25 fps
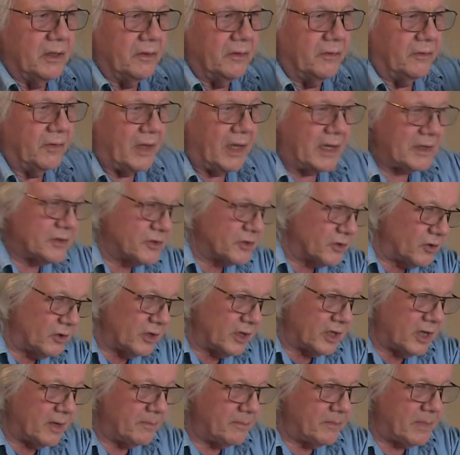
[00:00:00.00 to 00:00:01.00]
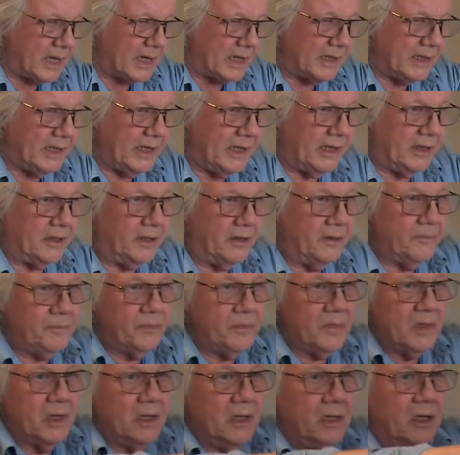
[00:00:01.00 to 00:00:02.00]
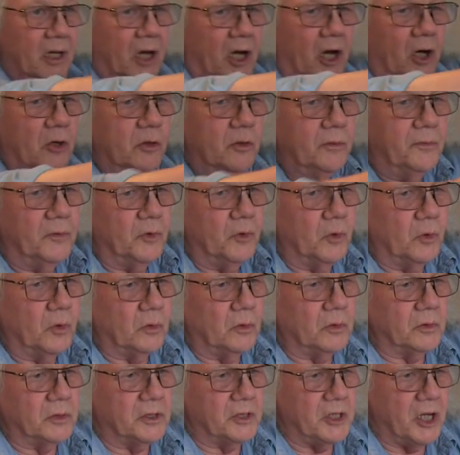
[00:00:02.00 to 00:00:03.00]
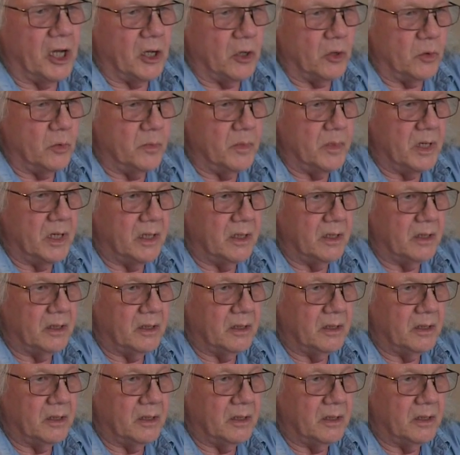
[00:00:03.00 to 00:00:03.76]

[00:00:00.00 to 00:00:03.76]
That's got to come back in. Overall dome